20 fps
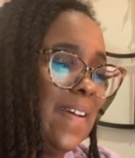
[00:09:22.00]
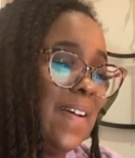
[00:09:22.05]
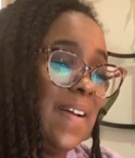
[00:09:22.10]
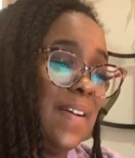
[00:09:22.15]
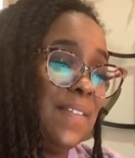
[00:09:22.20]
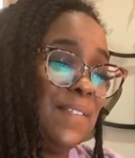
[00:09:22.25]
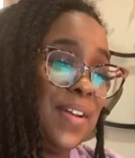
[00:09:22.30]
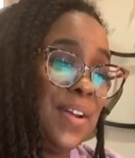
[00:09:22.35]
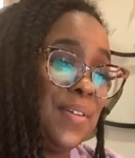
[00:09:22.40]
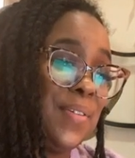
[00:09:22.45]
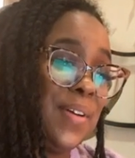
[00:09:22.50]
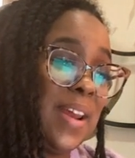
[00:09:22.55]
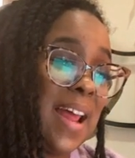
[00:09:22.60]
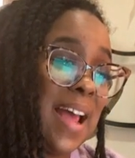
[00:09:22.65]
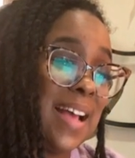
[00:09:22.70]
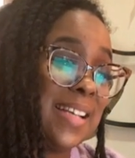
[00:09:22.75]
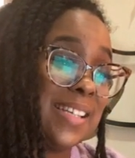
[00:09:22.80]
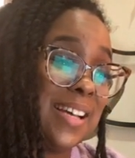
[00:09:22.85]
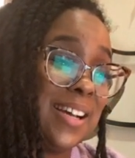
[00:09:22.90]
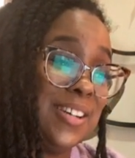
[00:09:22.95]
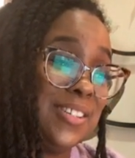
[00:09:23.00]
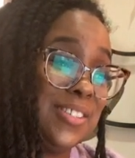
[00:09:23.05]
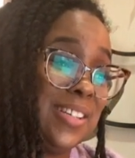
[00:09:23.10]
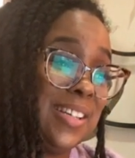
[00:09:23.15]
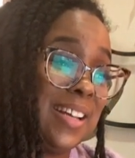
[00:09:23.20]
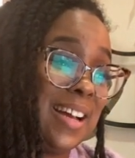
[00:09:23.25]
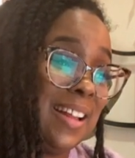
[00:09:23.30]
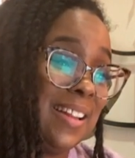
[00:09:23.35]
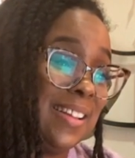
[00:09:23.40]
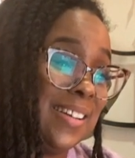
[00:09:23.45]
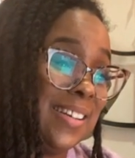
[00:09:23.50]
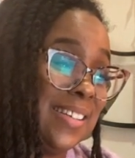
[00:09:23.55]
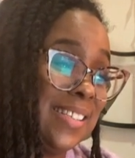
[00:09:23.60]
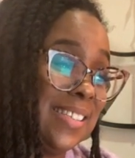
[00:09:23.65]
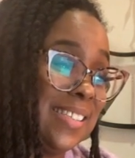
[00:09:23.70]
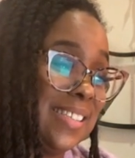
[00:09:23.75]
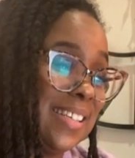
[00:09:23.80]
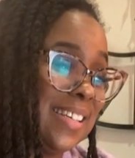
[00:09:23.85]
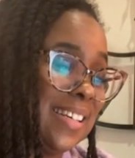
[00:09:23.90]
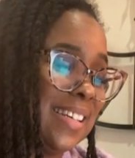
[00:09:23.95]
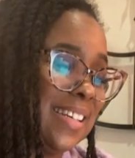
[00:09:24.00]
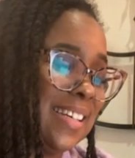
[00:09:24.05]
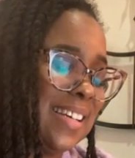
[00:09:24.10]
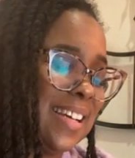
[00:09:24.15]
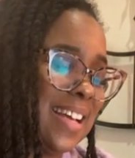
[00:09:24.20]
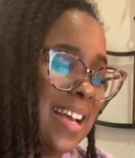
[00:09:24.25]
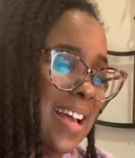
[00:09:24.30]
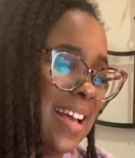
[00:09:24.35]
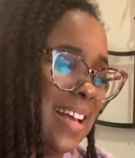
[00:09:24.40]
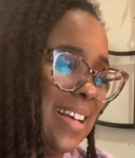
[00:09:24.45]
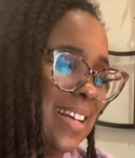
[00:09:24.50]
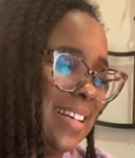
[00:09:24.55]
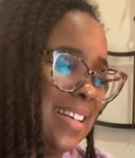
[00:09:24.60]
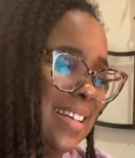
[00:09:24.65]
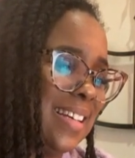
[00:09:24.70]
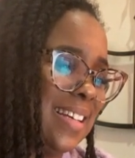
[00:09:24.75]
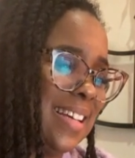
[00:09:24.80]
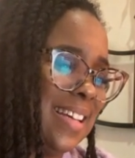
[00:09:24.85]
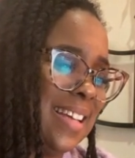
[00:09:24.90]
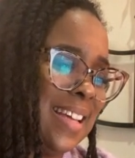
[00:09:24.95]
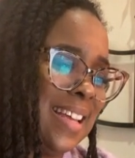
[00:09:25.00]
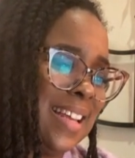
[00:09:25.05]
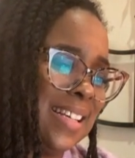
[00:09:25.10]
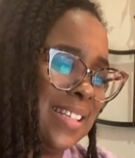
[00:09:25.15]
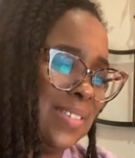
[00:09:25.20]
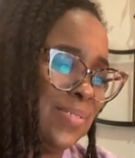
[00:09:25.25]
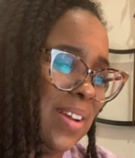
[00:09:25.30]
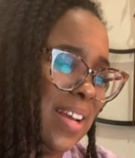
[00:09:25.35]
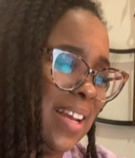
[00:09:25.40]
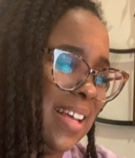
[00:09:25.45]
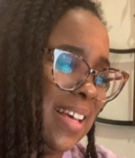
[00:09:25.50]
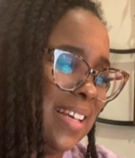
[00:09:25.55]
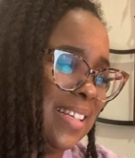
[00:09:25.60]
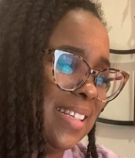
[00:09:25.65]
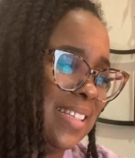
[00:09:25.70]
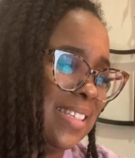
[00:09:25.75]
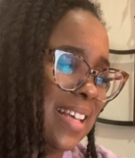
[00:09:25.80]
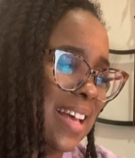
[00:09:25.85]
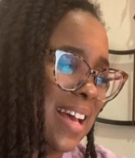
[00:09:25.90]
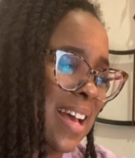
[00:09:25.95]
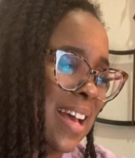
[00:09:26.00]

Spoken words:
I'm going to put it as $100. It is what it is.